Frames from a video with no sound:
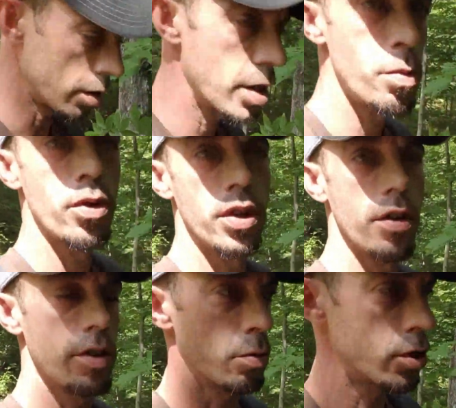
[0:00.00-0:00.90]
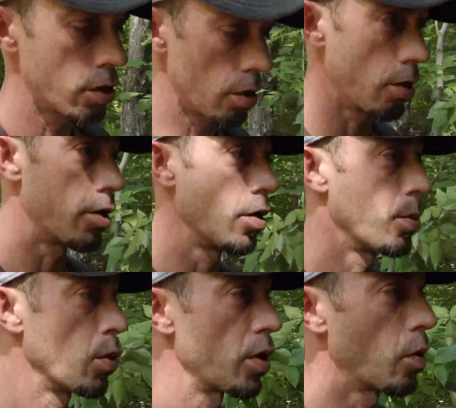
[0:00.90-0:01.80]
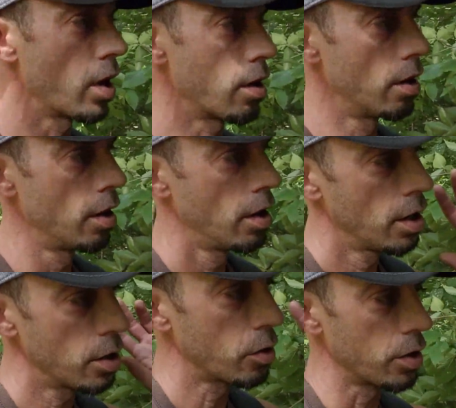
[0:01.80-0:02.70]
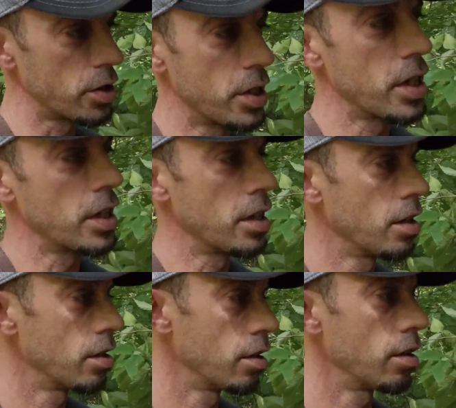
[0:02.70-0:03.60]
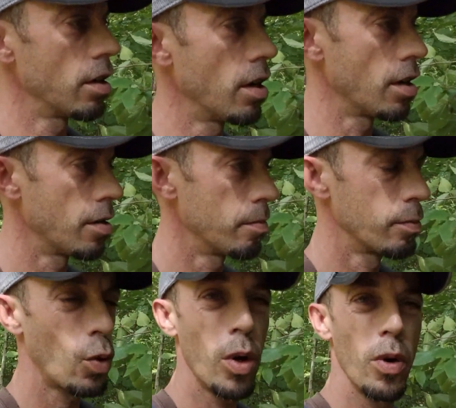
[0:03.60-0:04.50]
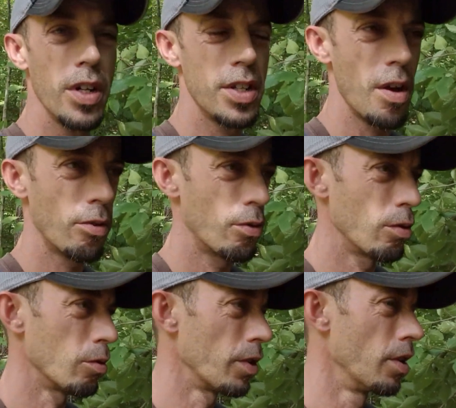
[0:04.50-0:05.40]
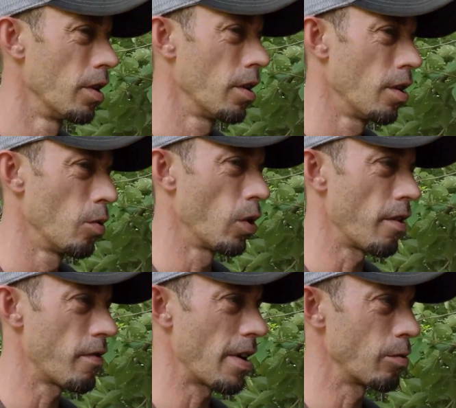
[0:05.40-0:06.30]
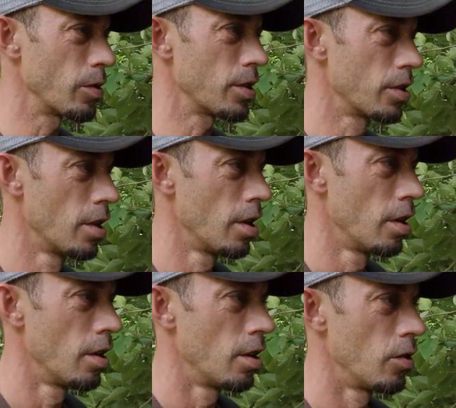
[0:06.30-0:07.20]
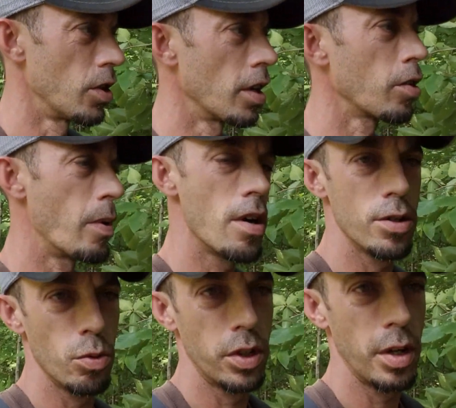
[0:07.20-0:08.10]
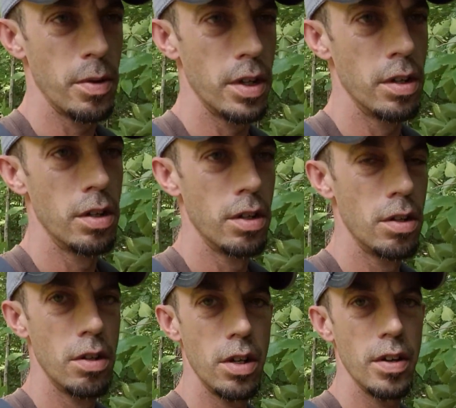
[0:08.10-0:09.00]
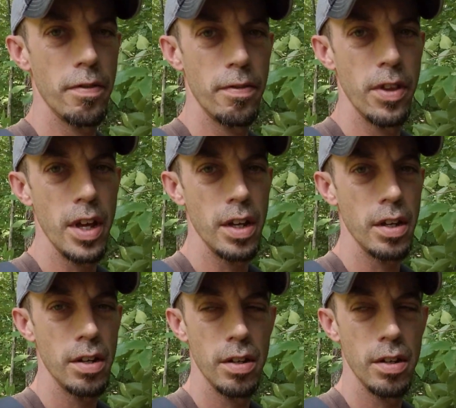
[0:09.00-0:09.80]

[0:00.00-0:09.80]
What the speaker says: timber in there has matured to the point where you could see quite a ways down through. And what I found was the younger bears would come in if they,